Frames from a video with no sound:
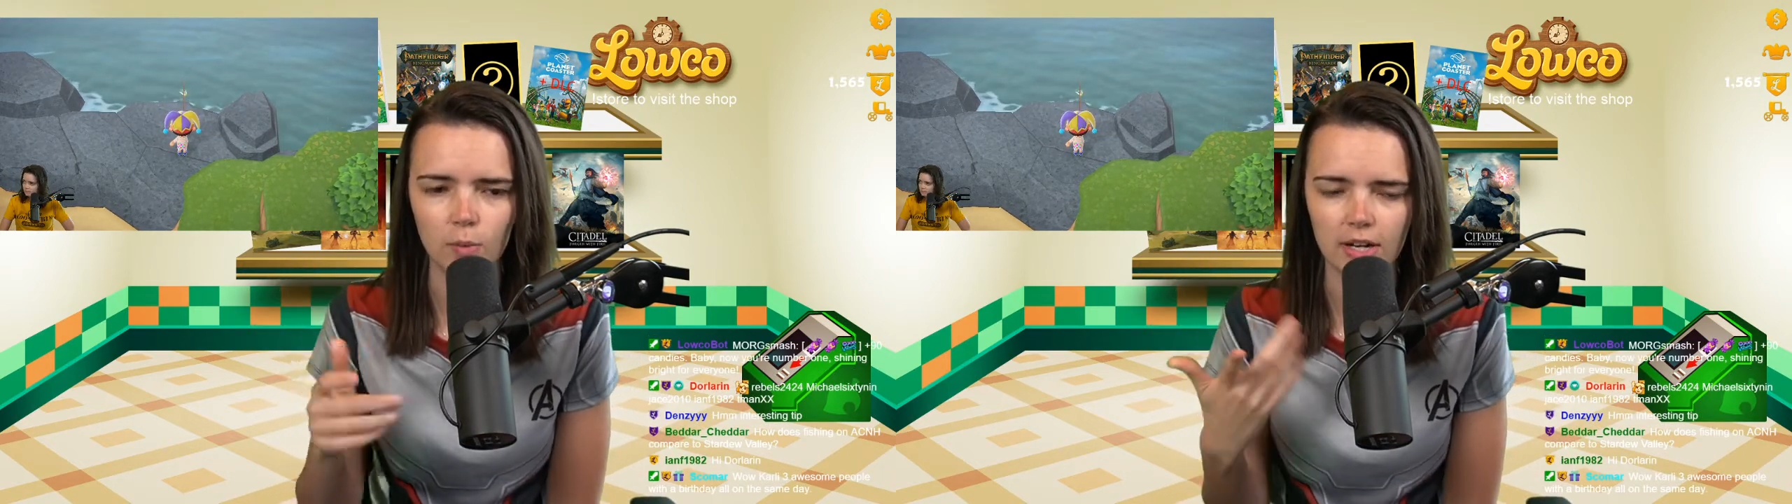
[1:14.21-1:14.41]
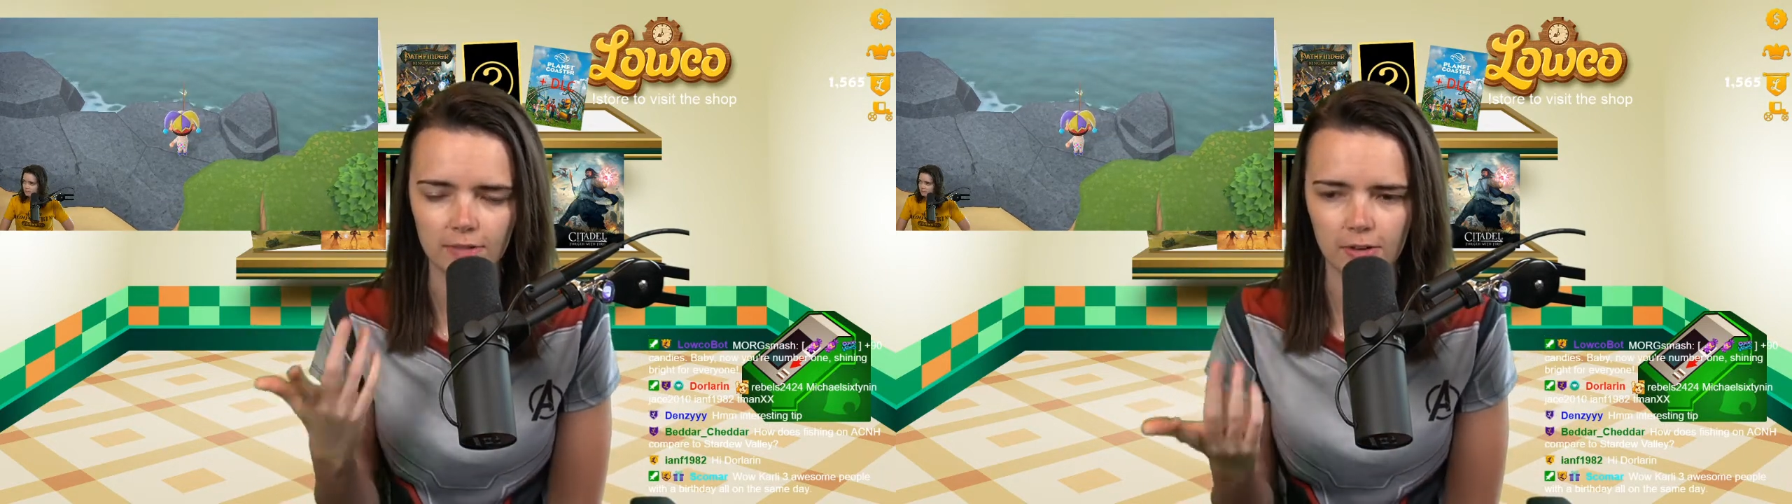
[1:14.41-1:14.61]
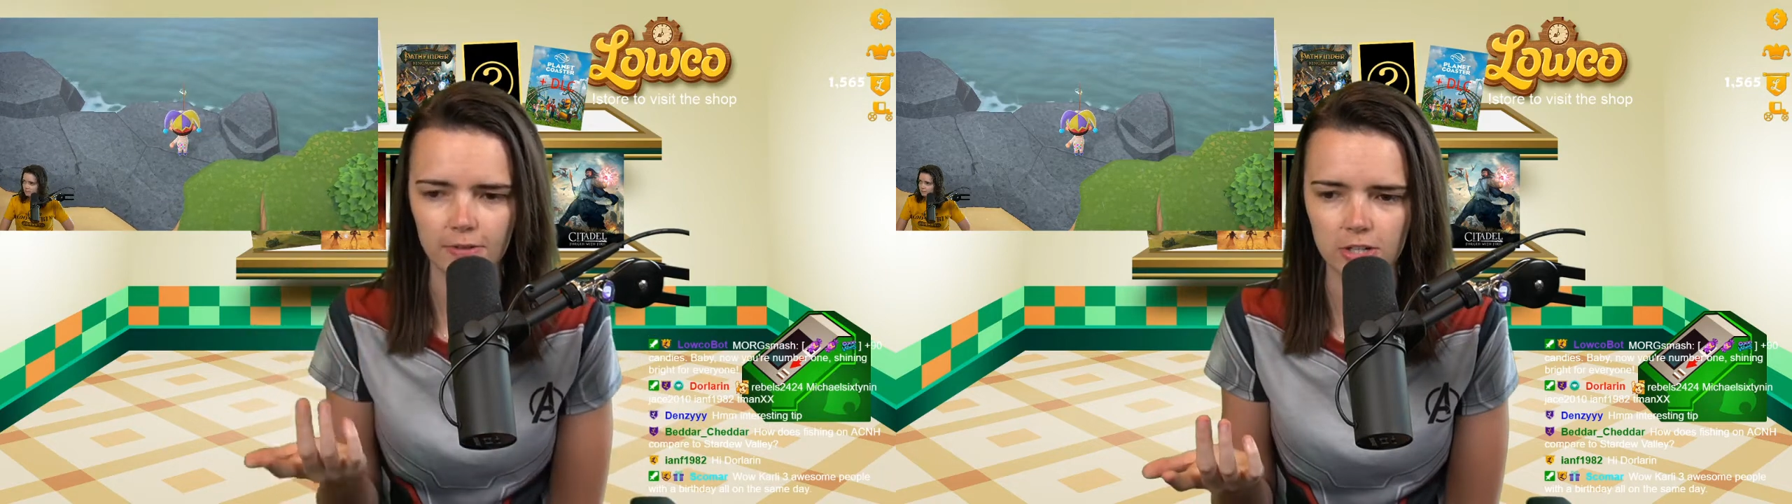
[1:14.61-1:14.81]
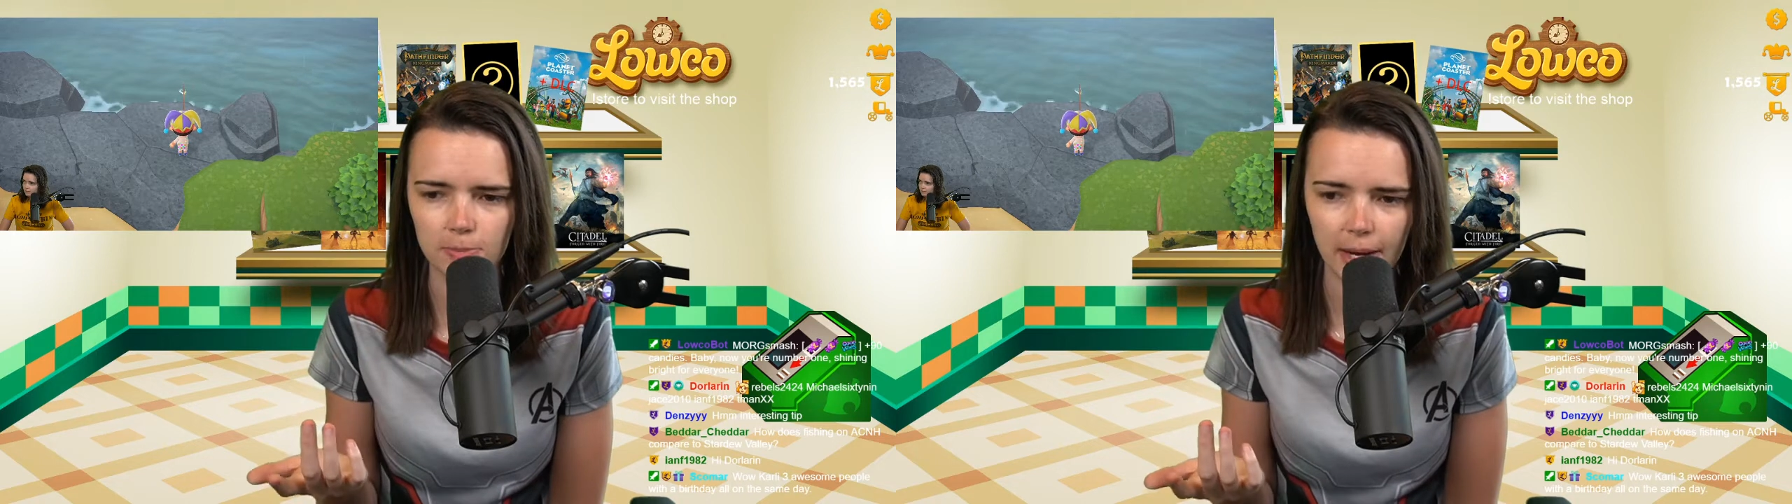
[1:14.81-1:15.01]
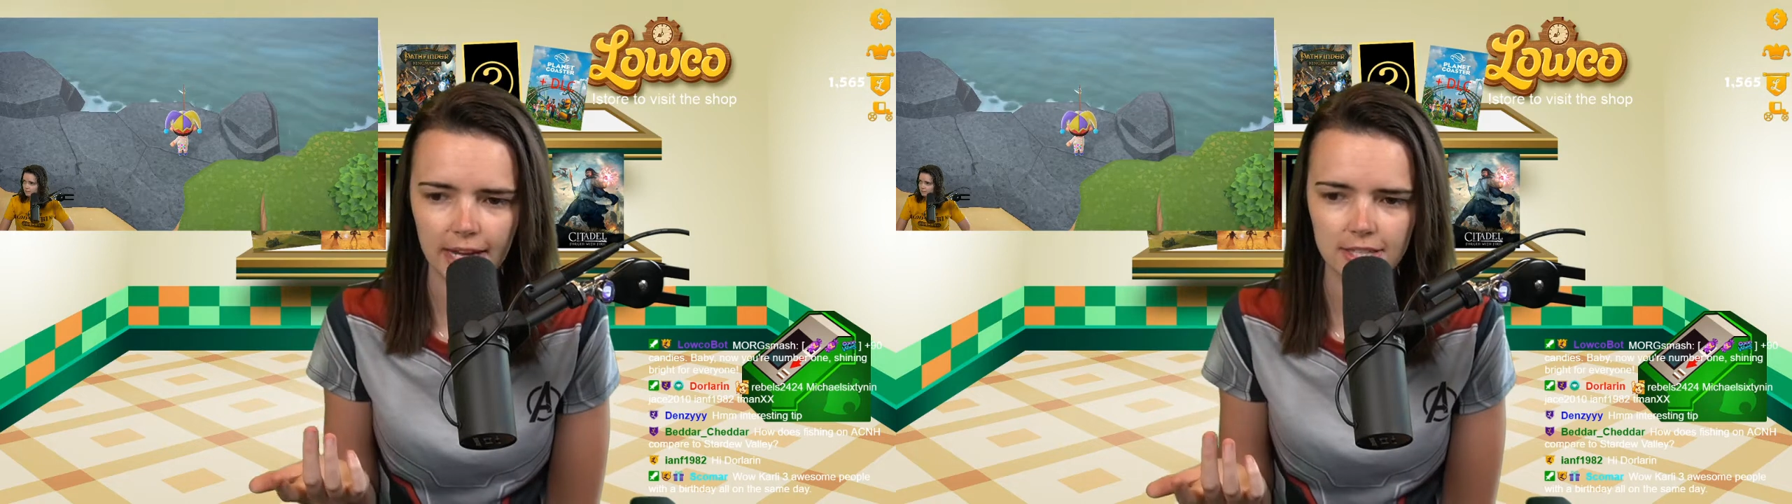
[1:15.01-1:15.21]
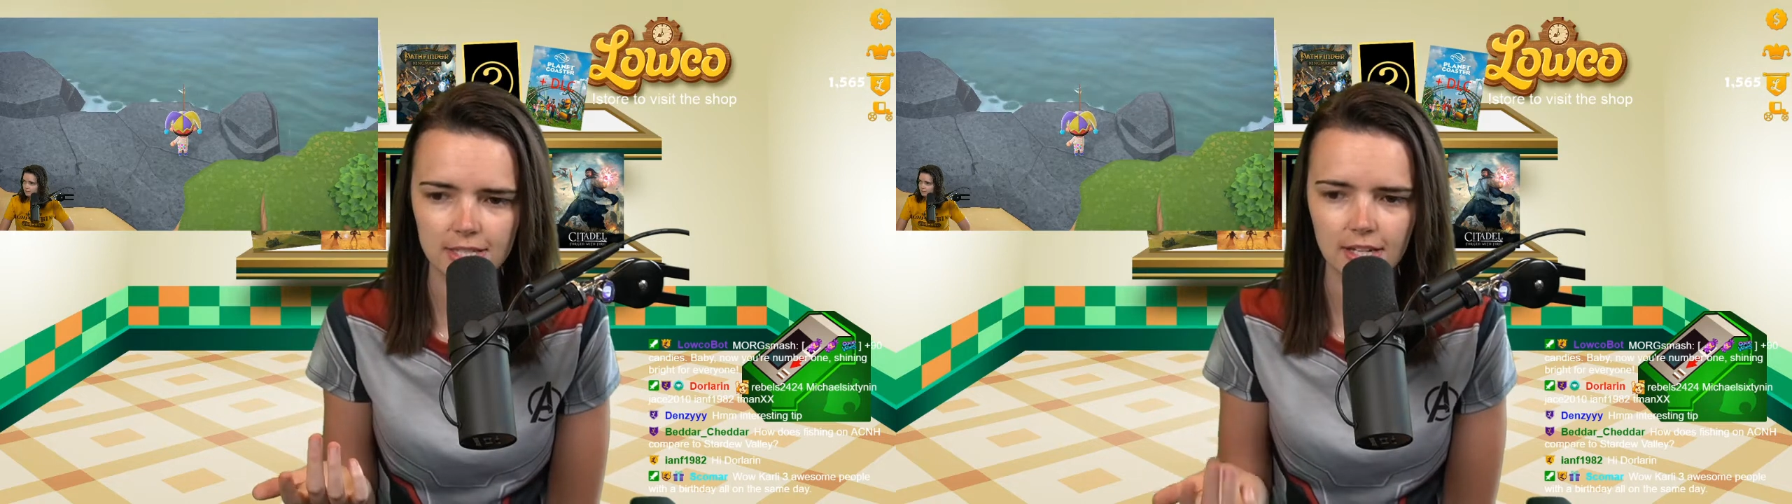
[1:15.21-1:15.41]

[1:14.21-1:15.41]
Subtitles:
whenever a fish bites,